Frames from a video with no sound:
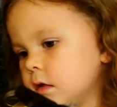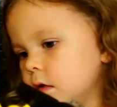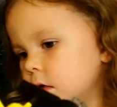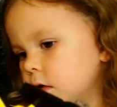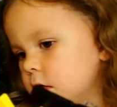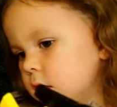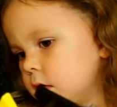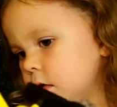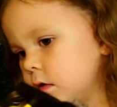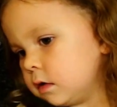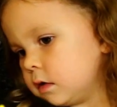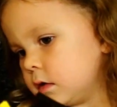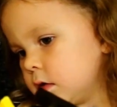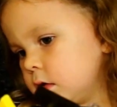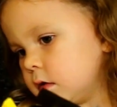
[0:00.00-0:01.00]

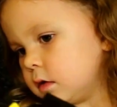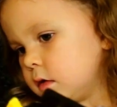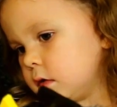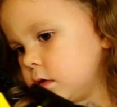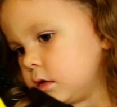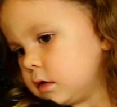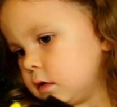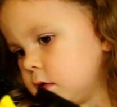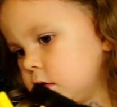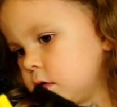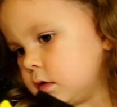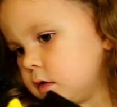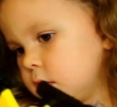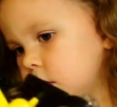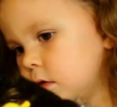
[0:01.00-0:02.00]

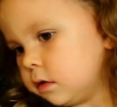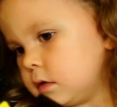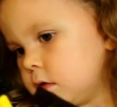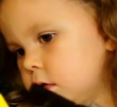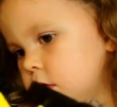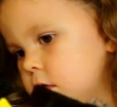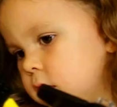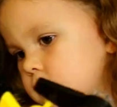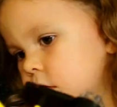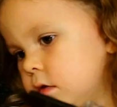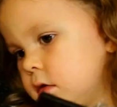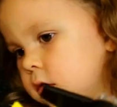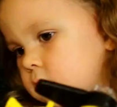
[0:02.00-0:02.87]
This person isn't speaking.